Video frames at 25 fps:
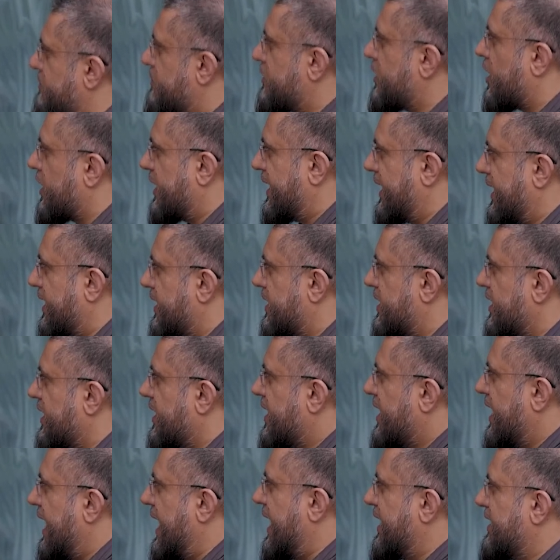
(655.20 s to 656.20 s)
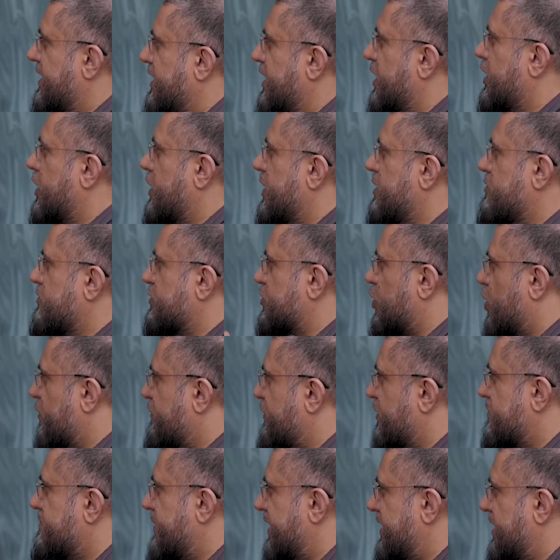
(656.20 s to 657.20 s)
lying, and he was
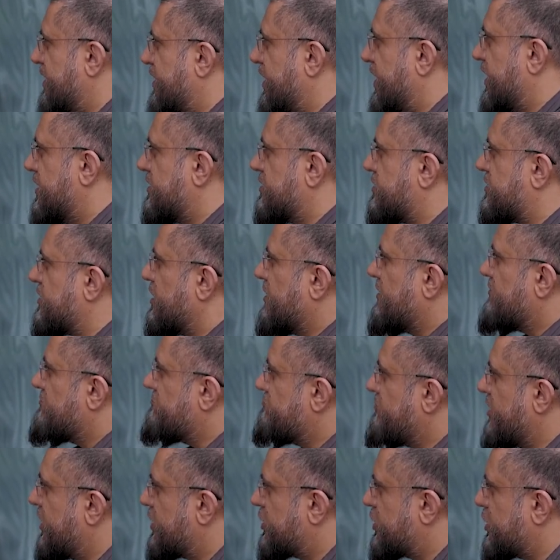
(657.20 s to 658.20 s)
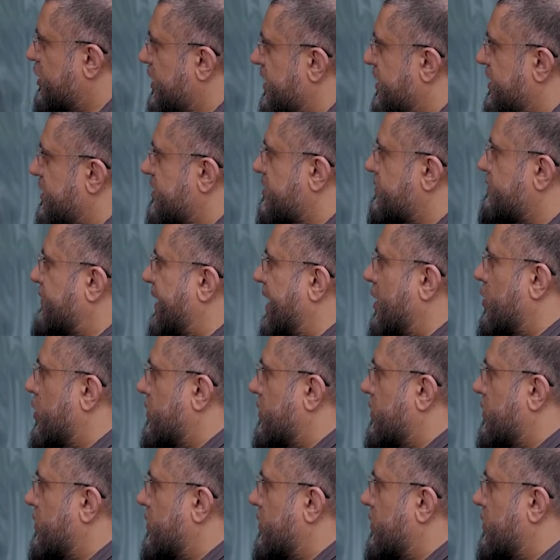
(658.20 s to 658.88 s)
offered many things, riches, power